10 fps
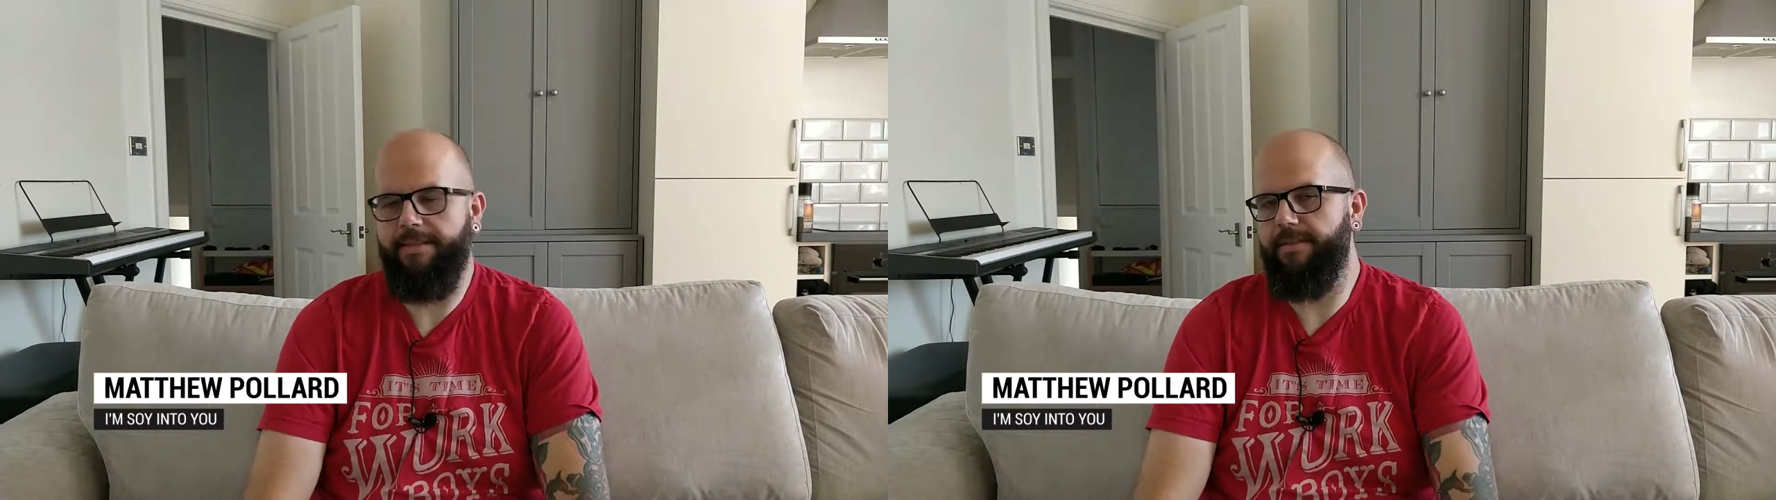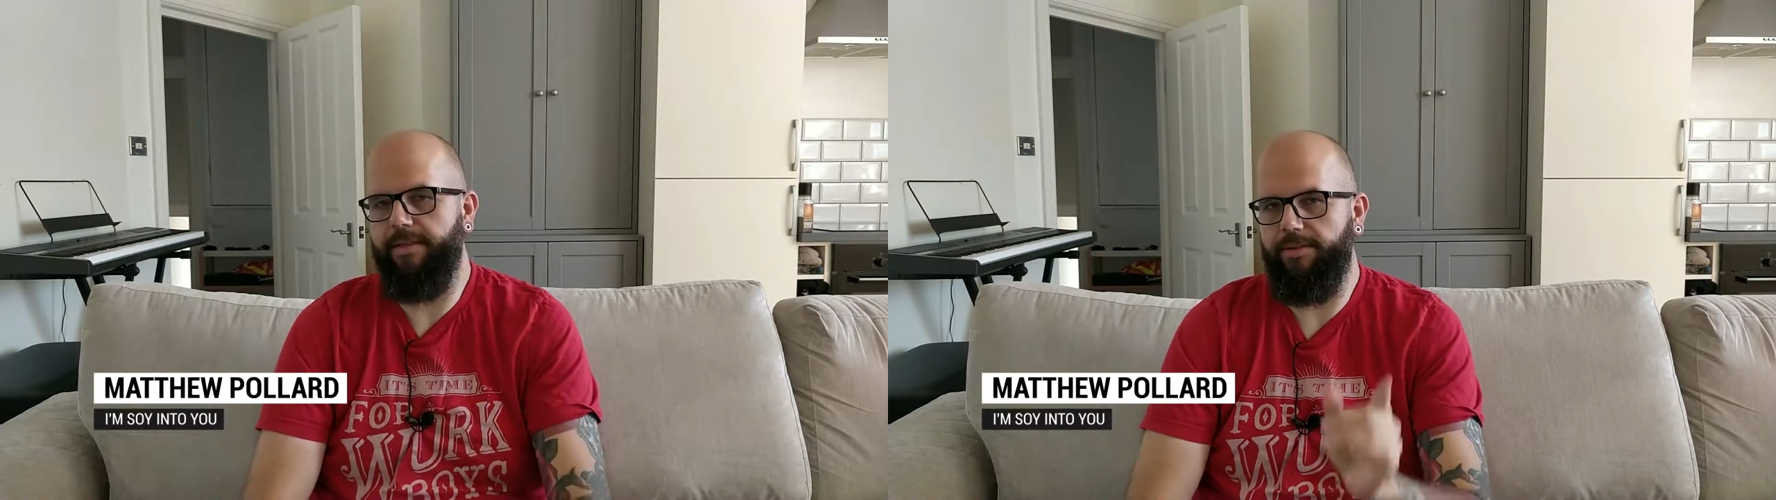
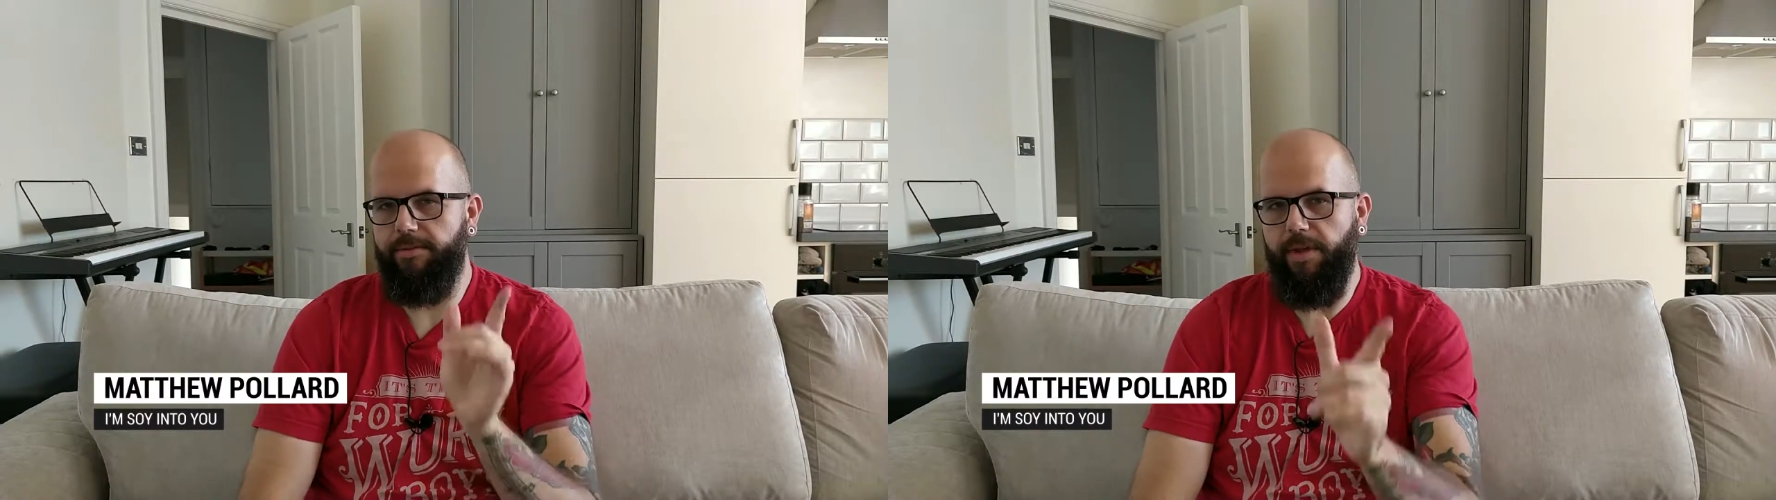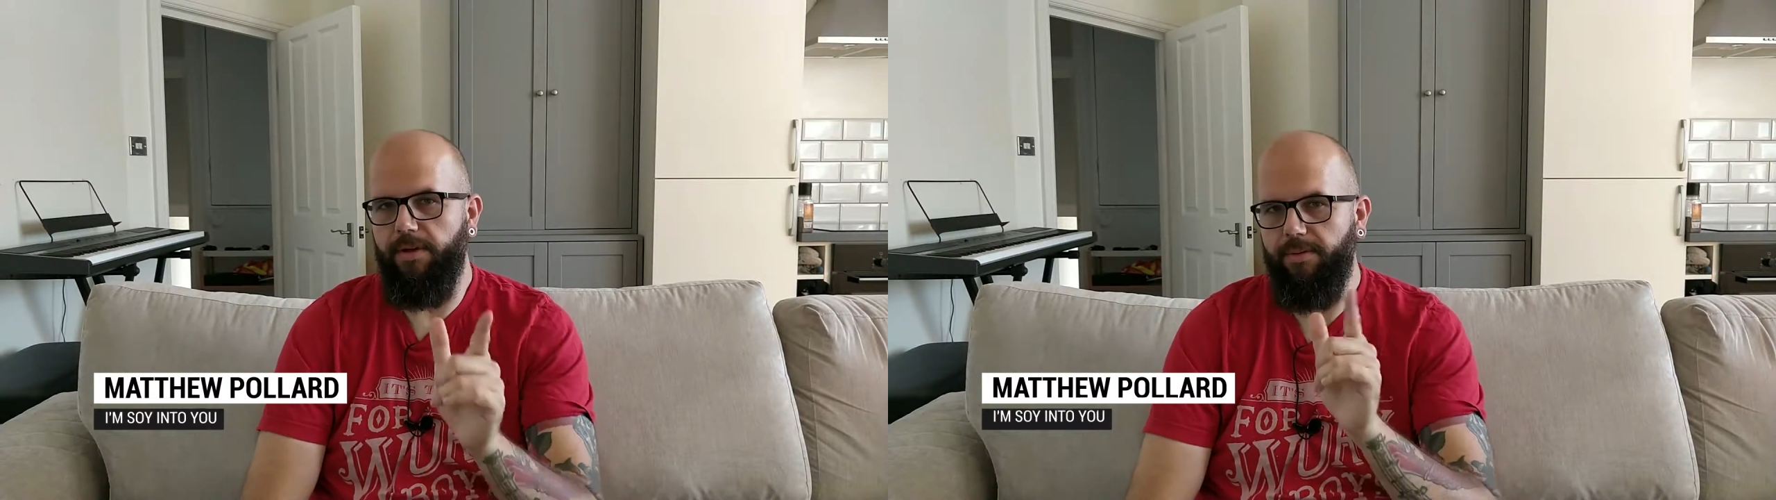so you
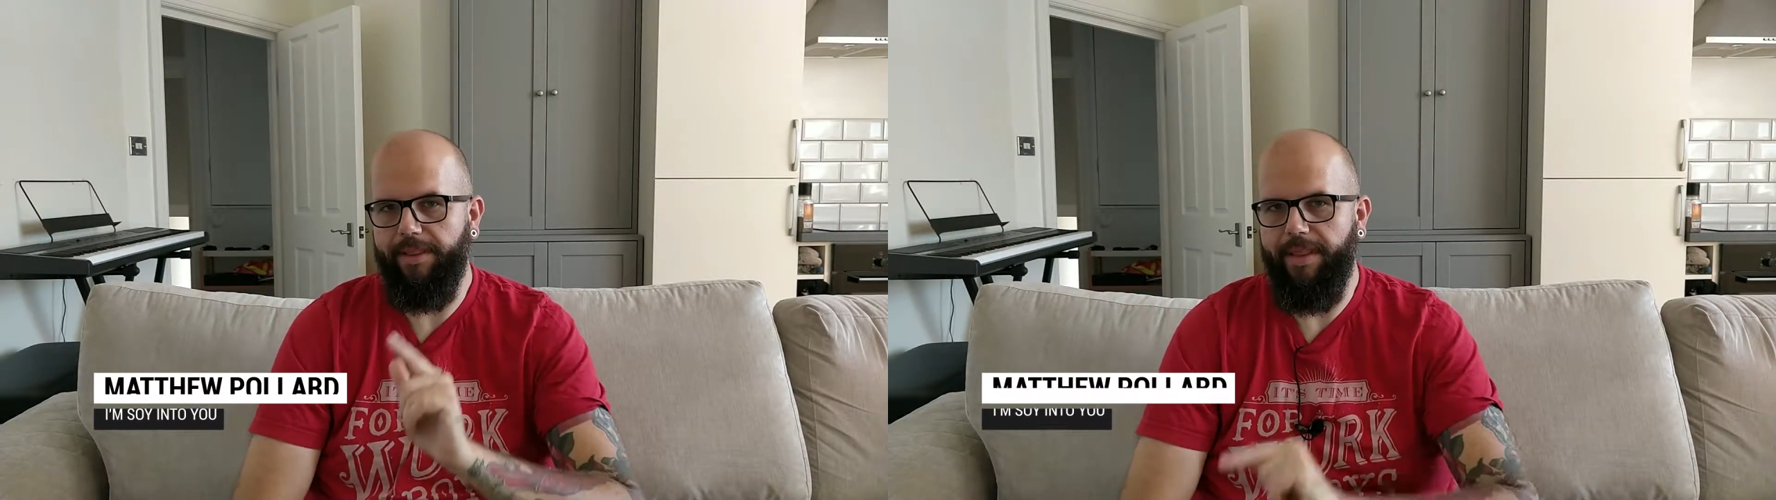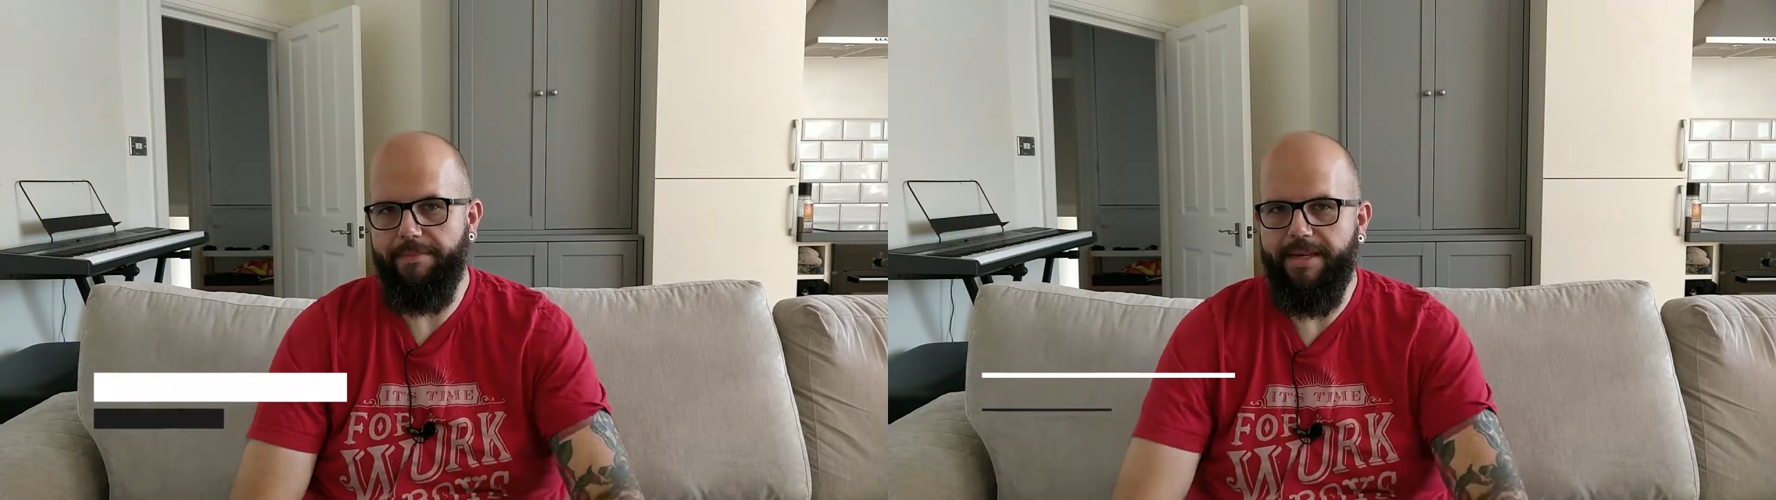know
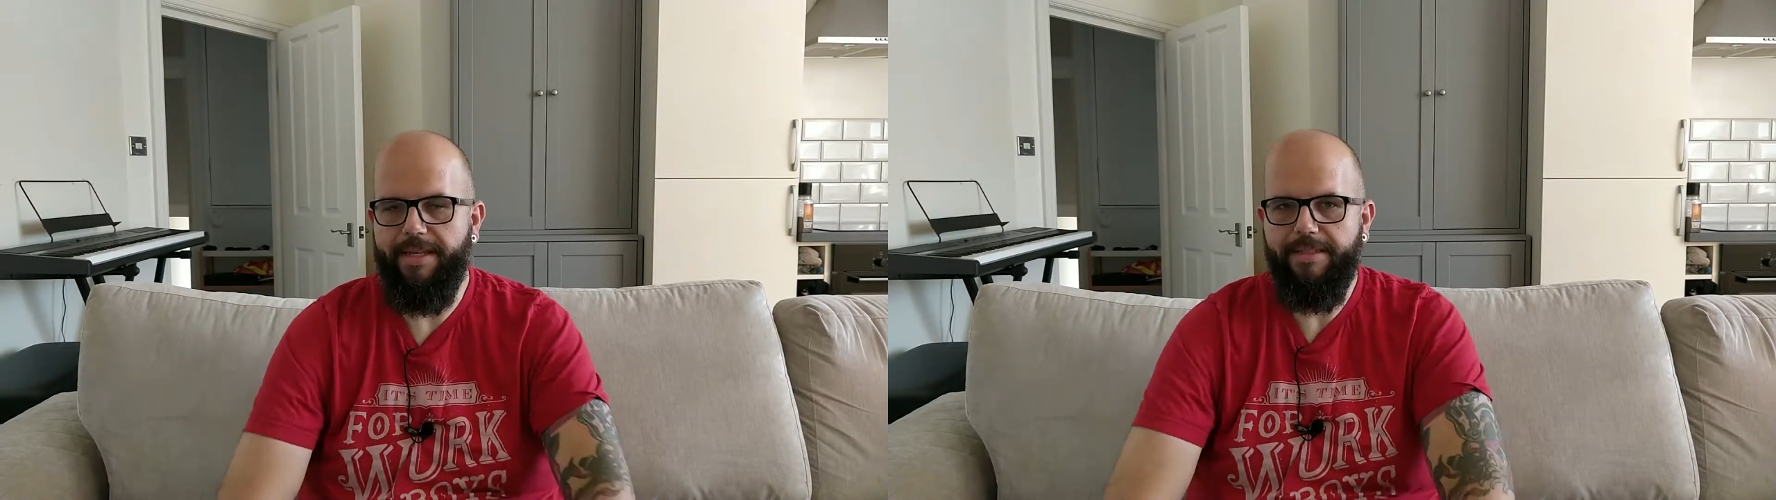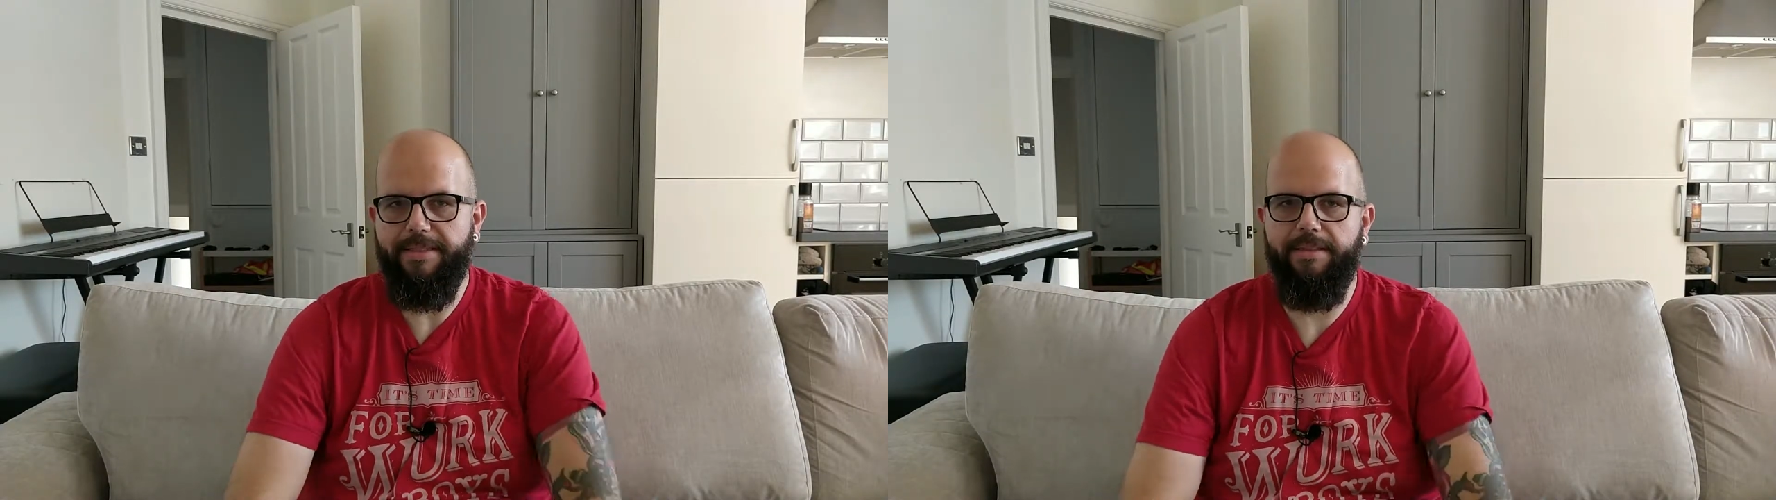what that
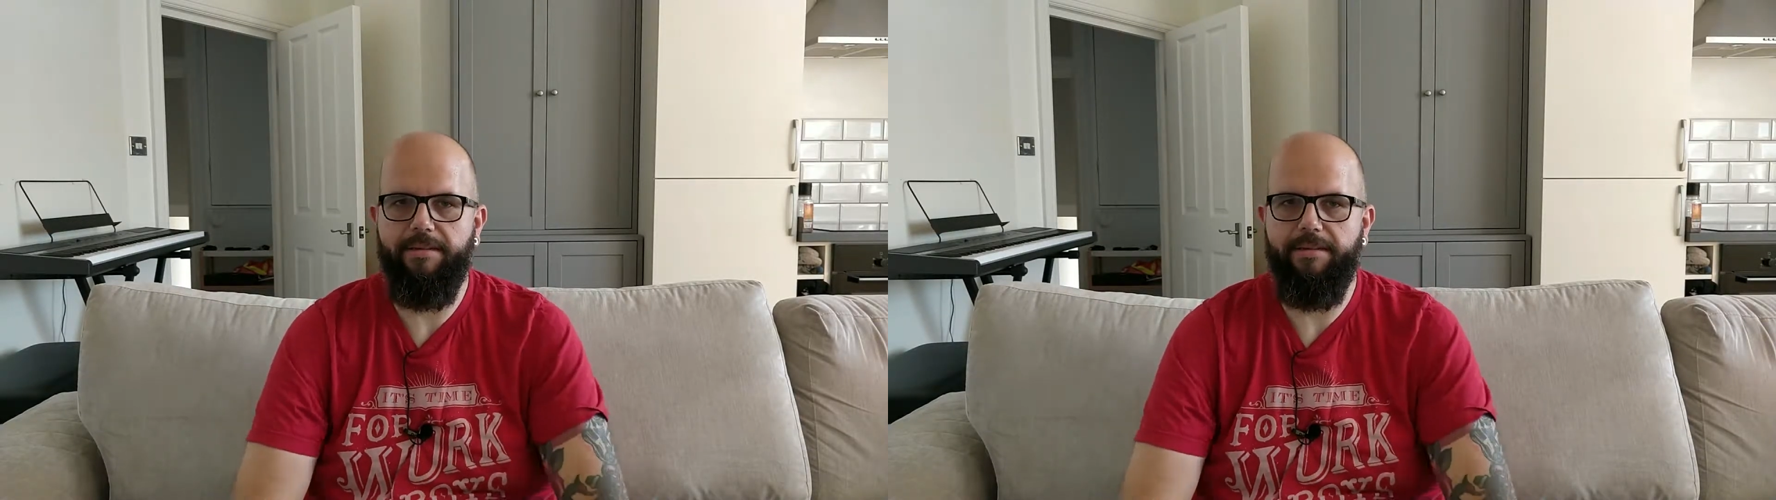means.